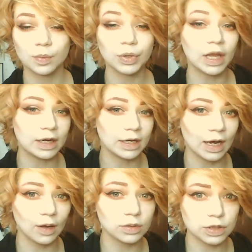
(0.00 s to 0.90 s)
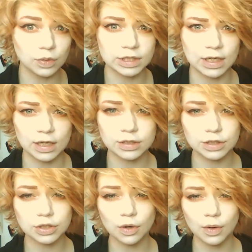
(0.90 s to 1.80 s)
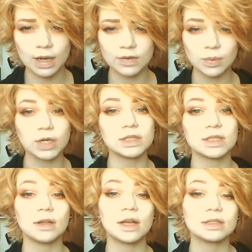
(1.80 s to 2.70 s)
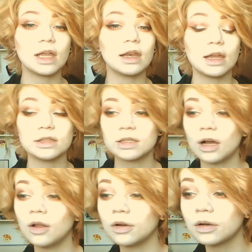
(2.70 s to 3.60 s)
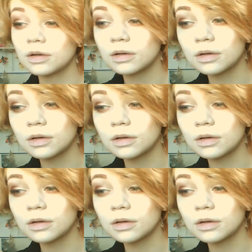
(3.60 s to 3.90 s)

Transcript: blend it out so it's not so heavy, but it still has that nice color.